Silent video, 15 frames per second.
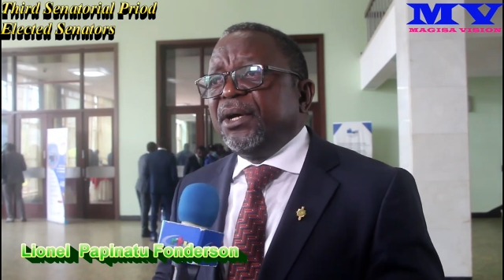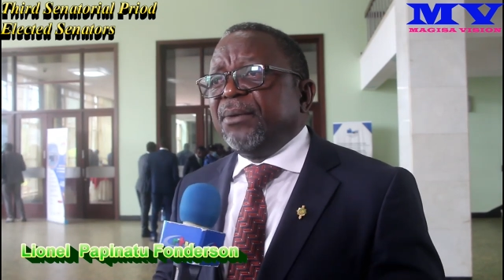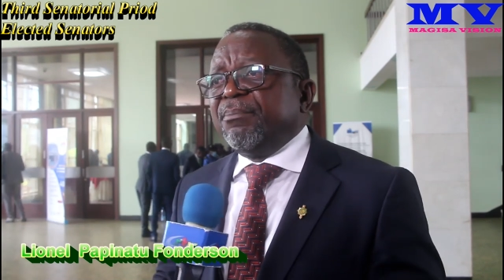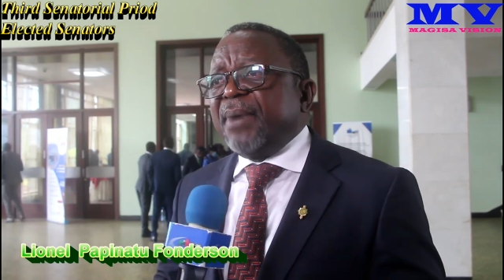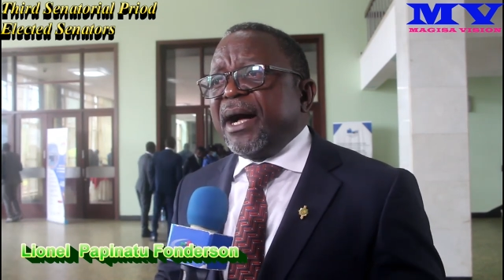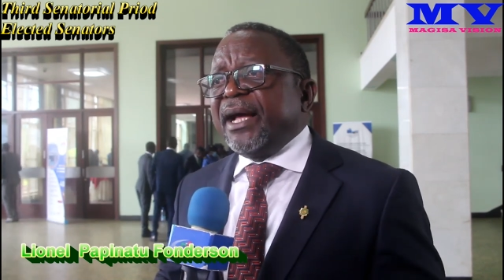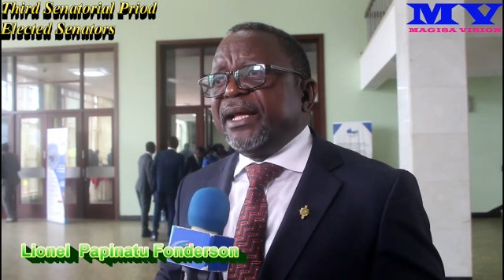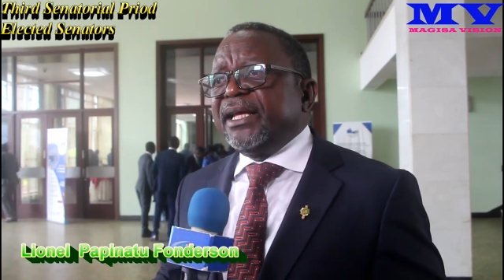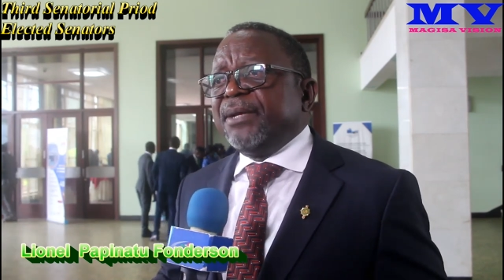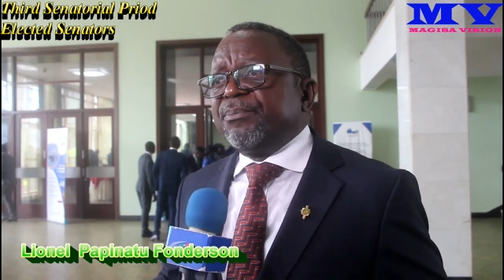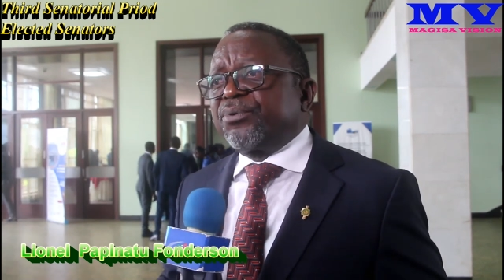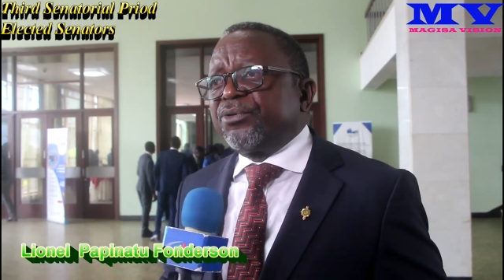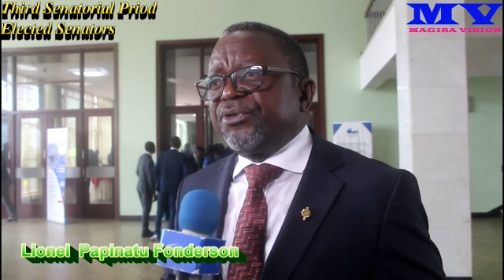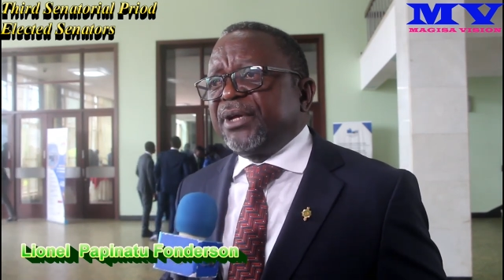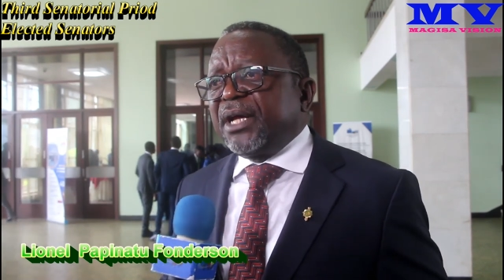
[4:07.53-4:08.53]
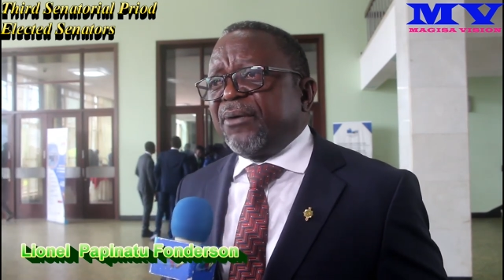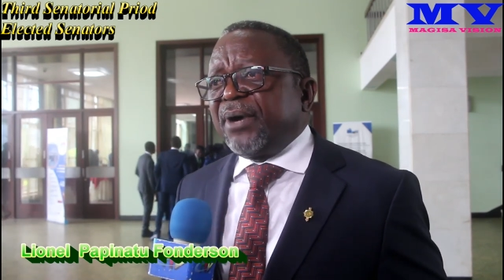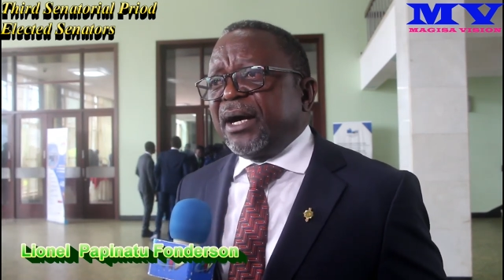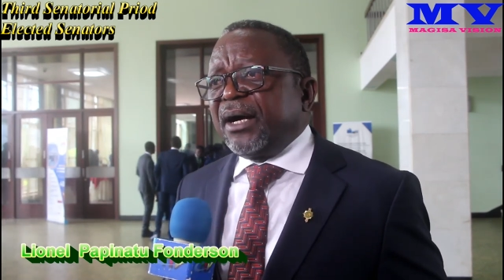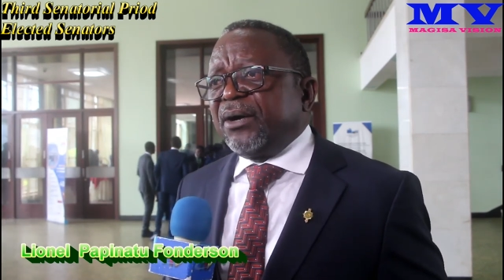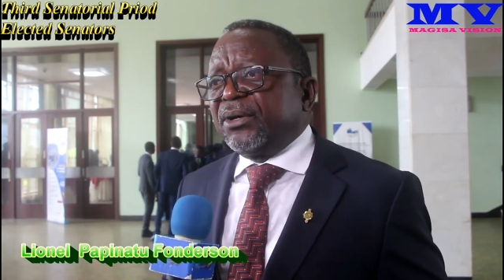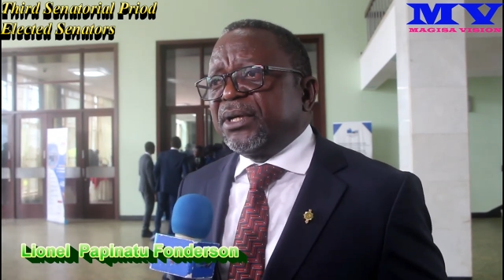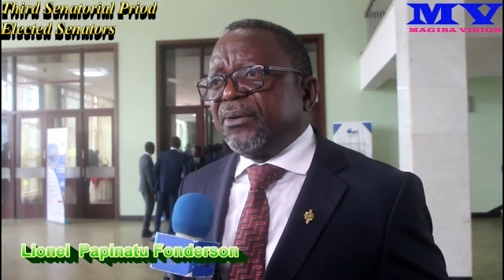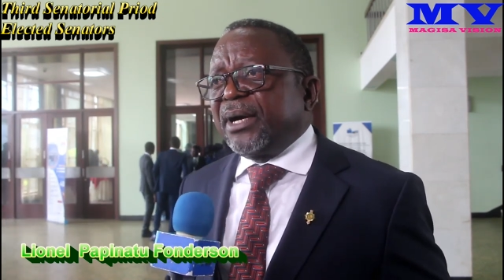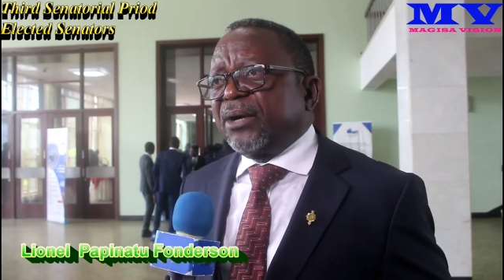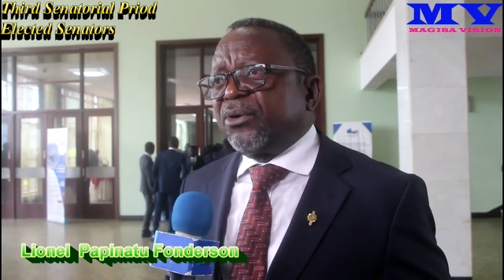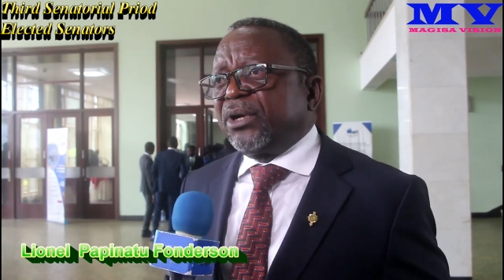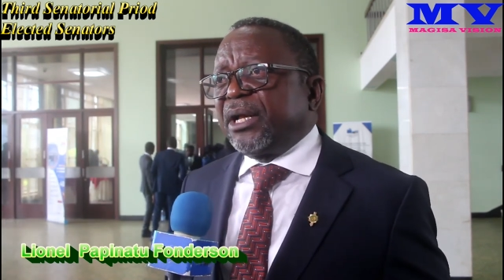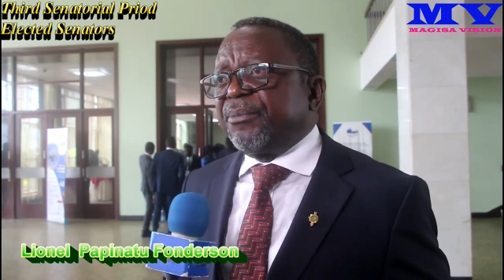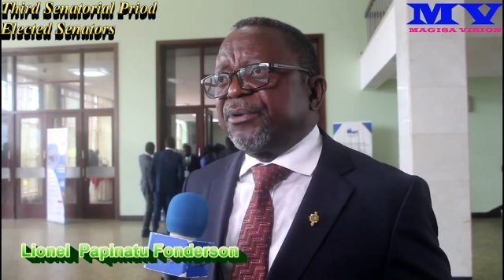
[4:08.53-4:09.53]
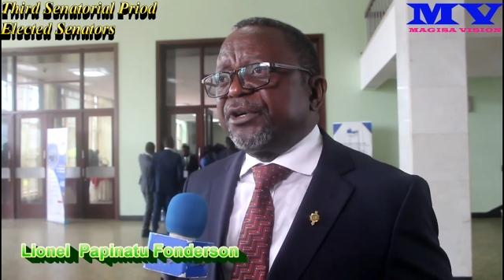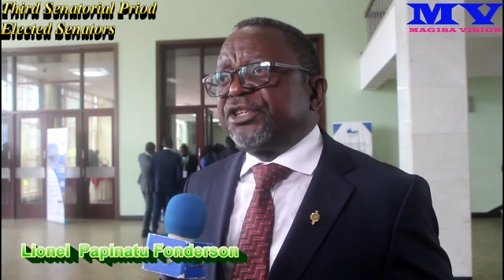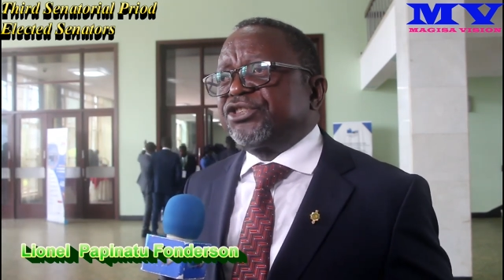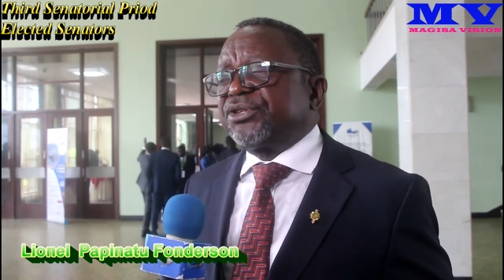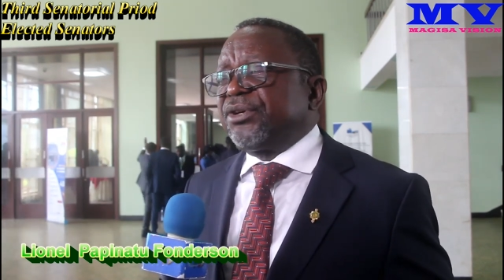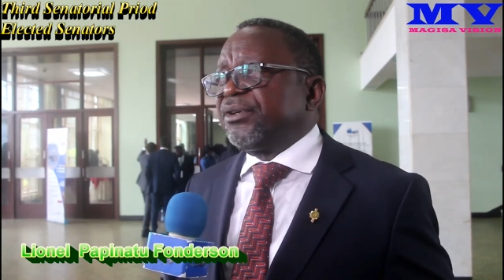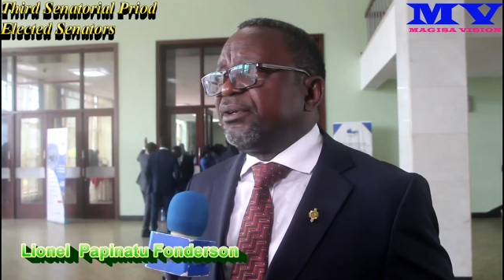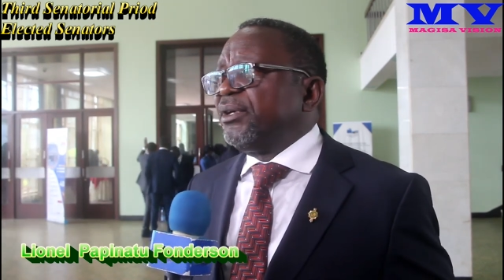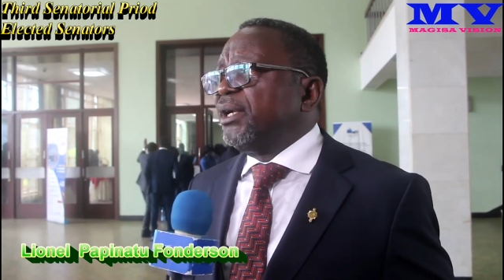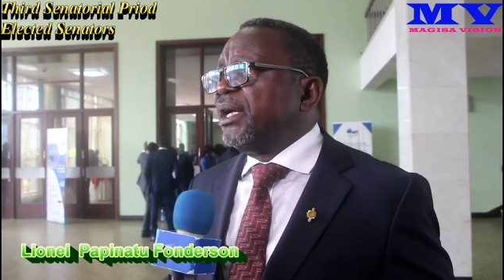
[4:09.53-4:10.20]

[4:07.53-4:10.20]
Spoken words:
by improving our collaboration,